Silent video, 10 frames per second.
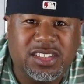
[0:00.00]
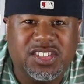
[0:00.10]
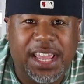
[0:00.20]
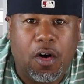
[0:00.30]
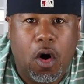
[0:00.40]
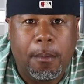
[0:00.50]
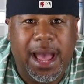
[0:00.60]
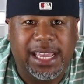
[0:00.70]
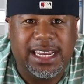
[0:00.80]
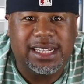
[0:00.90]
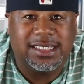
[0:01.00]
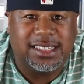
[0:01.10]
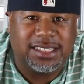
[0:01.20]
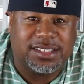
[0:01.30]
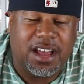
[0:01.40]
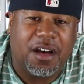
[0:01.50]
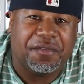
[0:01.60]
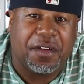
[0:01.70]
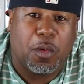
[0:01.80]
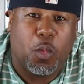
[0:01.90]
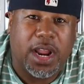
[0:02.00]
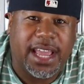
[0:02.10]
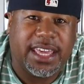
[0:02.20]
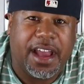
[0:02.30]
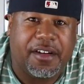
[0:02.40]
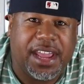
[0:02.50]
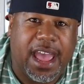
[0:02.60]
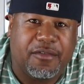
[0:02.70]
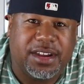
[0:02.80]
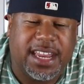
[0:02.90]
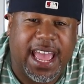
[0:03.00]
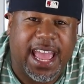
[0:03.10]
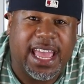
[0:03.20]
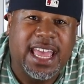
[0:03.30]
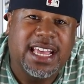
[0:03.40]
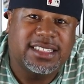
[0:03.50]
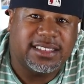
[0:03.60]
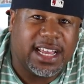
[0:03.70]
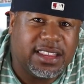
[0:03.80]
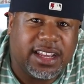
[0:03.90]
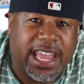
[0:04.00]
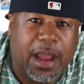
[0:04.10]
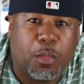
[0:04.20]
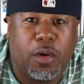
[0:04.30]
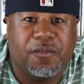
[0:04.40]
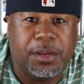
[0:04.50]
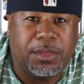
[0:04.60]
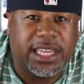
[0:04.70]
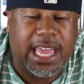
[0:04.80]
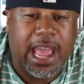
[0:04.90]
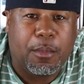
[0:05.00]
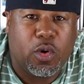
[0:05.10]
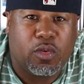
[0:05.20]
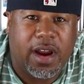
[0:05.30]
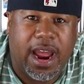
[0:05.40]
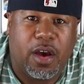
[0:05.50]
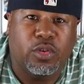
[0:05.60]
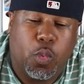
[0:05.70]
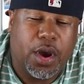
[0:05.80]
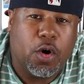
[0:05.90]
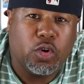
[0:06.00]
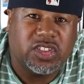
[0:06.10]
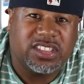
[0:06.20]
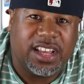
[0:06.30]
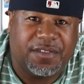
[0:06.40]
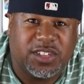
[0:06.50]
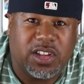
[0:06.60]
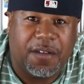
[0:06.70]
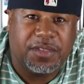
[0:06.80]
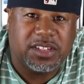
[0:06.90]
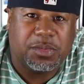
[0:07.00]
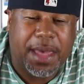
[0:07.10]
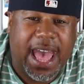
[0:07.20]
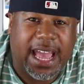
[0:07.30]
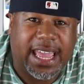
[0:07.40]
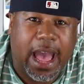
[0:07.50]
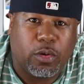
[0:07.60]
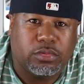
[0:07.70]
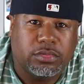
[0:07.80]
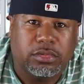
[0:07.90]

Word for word: Let's take all my E D C stuff and what I carry every day, set the camera, flip the camera around, we'll stiff stuff this bag out.